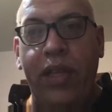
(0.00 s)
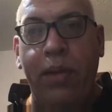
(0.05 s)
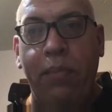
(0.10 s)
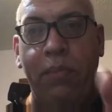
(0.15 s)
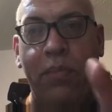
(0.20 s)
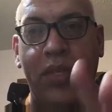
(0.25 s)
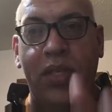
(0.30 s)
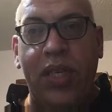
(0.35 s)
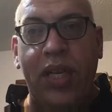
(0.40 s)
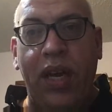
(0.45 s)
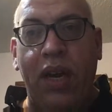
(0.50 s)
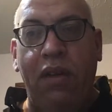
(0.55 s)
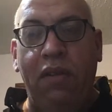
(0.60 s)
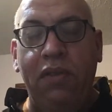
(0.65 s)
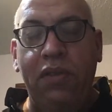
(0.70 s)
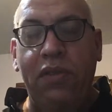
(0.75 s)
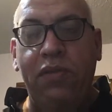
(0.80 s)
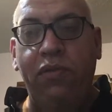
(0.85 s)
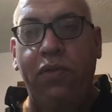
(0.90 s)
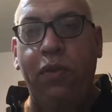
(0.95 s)

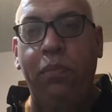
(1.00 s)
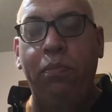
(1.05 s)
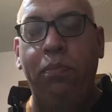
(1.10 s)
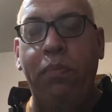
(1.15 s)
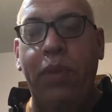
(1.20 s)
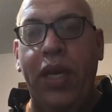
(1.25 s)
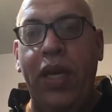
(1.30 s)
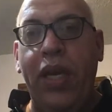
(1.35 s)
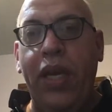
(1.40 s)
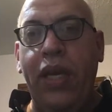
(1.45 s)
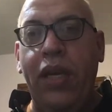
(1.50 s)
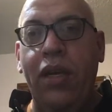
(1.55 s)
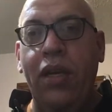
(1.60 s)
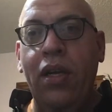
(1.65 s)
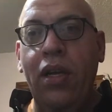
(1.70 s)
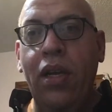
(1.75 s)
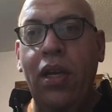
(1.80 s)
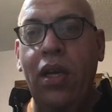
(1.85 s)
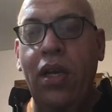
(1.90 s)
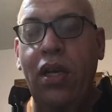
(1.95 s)
themselves
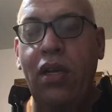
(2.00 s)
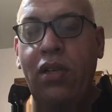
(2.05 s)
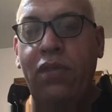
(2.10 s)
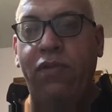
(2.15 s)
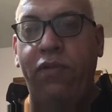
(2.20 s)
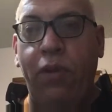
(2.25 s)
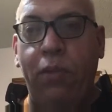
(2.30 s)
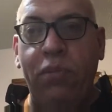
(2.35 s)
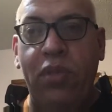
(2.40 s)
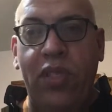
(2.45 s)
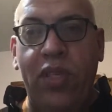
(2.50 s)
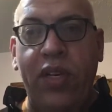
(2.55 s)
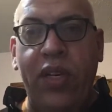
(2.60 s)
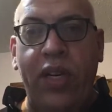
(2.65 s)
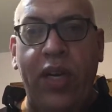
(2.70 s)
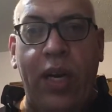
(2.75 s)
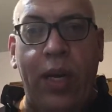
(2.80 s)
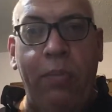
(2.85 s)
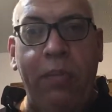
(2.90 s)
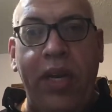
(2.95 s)
from
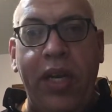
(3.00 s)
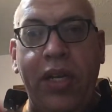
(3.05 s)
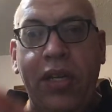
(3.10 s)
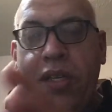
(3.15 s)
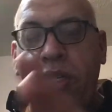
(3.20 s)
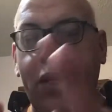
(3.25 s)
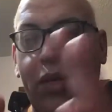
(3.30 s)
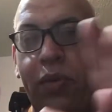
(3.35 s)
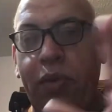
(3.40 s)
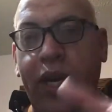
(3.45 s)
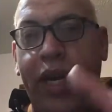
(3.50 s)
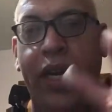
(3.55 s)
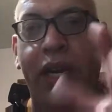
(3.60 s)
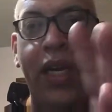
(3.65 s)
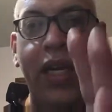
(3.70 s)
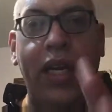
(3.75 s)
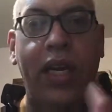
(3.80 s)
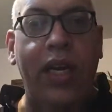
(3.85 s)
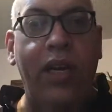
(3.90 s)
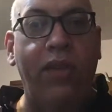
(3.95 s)
succumbing to any
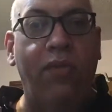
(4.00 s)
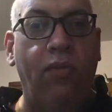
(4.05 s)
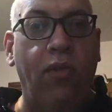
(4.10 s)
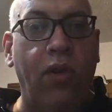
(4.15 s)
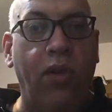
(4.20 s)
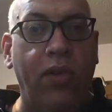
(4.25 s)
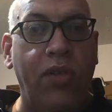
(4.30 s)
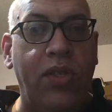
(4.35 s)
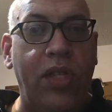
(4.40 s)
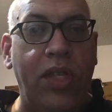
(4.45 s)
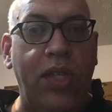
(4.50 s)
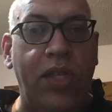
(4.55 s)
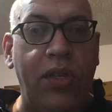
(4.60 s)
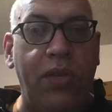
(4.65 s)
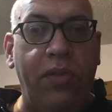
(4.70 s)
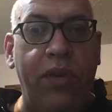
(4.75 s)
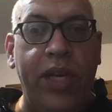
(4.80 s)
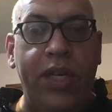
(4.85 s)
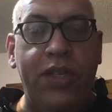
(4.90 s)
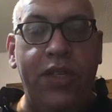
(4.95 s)
kind of world
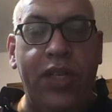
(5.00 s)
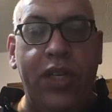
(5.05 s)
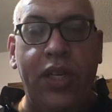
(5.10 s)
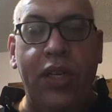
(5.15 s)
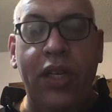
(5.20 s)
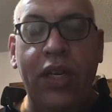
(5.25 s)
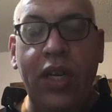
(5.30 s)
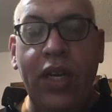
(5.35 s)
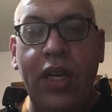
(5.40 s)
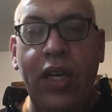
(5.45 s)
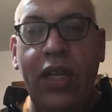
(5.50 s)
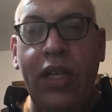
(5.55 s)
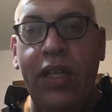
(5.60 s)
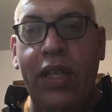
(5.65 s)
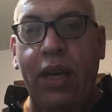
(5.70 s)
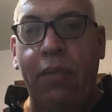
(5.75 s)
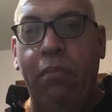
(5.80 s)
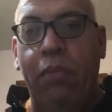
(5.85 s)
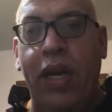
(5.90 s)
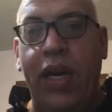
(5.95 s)
situation
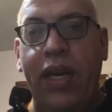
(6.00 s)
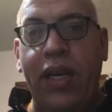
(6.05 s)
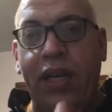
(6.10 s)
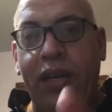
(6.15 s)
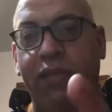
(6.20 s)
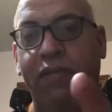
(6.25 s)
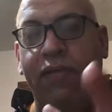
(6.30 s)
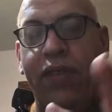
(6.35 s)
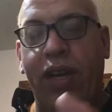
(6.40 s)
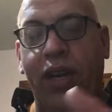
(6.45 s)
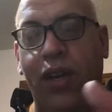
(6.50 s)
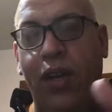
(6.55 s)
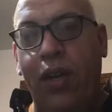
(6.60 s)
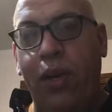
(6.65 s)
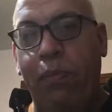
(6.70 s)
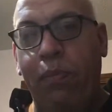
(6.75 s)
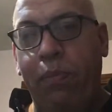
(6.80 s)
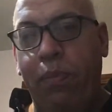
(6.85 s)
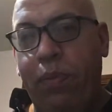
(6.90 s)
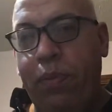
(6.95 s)
that might
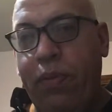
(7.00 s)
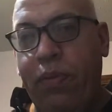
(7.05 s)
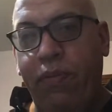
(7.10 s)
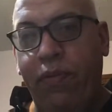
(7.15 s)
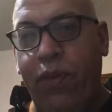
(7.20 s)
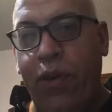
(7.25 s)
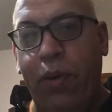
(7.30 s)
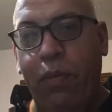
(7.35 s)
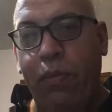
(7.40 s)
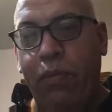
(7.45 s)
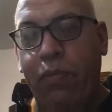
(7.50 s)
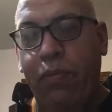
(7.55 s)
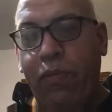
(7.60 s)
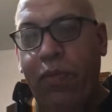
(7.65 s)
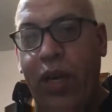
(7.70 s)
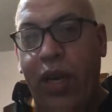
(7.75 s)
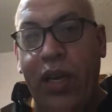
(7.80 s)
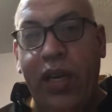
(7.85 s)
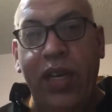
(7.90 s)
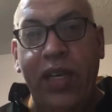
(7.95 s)
develop from
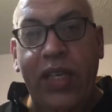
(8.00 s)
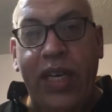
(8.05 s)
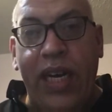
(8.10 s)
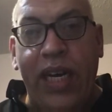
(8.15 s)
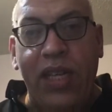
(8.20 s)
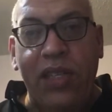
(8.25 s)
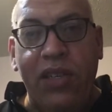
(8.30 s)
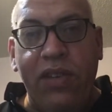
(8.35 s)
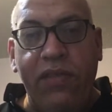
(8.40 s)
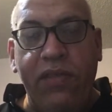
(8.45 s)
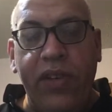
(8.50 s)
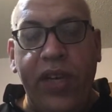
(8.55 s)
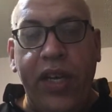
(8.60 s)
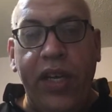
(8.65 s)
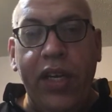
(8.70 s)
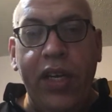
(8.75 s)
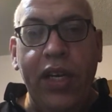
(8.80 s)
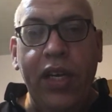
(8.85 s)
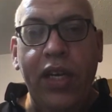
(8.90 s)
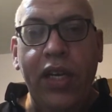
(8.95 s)
a catastrophe.
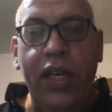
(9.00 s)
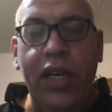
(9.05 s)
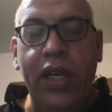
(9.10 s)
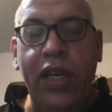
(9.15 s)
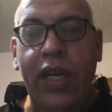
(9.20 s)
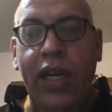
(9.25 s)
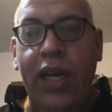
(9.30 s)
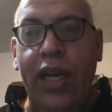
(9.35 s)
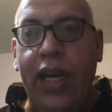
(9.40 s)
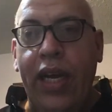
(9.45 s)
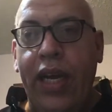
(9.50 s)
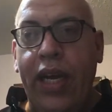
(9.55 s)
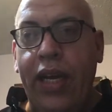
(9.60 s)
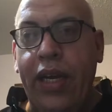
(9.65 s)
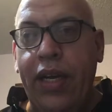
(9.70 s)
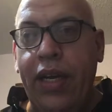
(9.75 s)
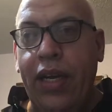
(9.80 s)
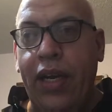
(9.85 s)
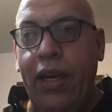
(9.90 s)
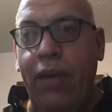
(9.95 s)

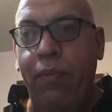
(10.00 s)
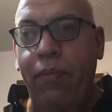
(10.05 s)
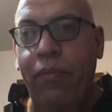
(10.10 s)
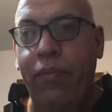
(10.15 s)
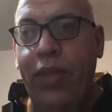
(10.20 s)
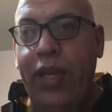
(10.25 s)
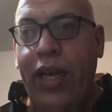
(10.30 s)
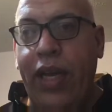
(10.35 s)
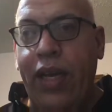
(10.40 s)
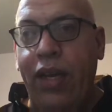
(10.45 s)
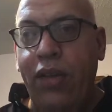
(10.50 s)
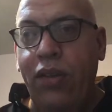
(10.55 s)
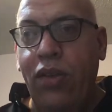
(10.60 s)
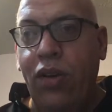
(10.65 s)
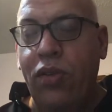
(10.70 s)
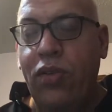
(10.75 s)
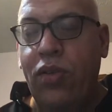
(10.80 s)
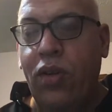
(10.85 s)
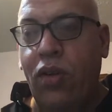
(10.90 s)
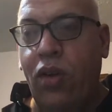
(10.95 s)
And that
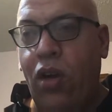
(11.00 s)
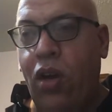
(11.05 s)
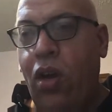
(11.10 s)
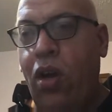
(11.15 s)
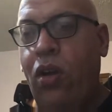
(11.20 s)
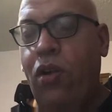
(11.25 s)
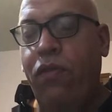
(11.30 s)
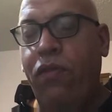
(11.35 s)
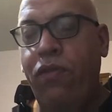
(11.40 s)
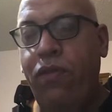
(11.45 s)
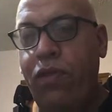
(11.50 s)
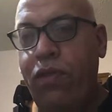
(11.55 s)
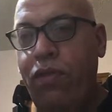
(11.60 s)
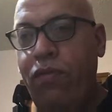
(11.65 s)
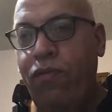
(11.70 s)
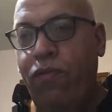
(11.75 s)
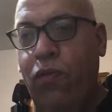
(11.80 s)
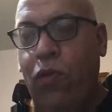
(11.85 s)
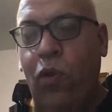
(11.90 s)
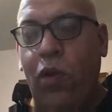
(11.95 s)
those are all
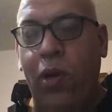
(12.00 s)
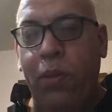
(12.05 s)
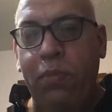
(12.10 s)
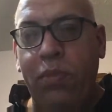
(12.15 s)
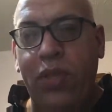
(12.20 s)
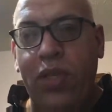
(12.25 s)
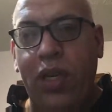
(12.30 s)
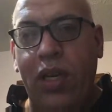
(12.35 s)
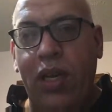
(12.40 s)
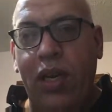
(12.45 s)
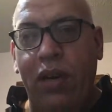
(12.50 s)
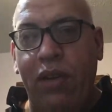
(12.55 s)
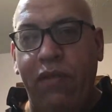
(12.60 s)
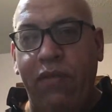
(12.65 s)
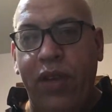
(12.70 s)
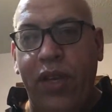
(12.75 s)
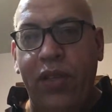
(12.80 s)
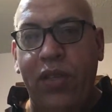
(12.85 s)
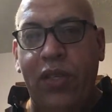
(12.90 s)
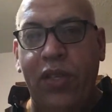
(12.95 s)
forms of
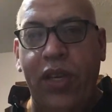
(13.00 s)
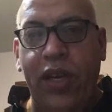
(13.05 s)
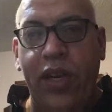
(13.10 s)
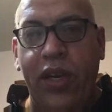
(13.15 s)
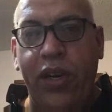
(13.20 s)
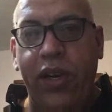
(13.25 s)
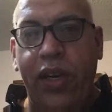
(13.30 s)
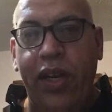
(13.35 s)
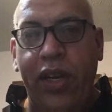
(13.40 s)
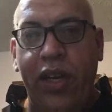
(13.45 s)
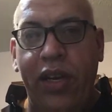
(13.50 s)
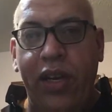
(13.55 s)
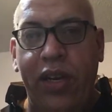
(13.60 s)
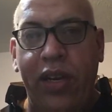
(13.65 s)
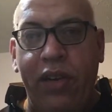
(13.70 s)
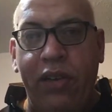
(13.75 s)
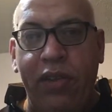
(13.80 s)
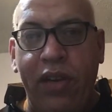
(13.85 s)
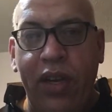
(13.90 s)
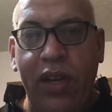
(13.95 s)
insecurity.
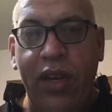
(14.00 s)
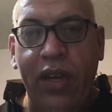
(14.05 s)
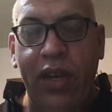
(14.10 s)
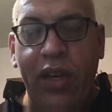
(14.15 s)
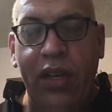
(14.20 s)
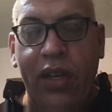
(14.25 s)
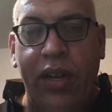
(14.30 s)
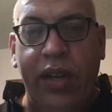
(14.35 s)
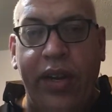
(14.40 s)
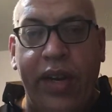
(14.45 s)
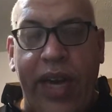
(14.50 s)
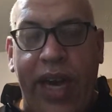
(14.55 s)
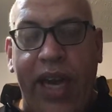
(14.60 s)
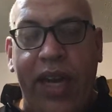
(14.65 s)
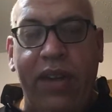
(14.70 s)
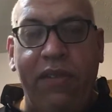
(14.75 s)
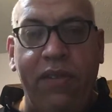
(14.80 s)
The lack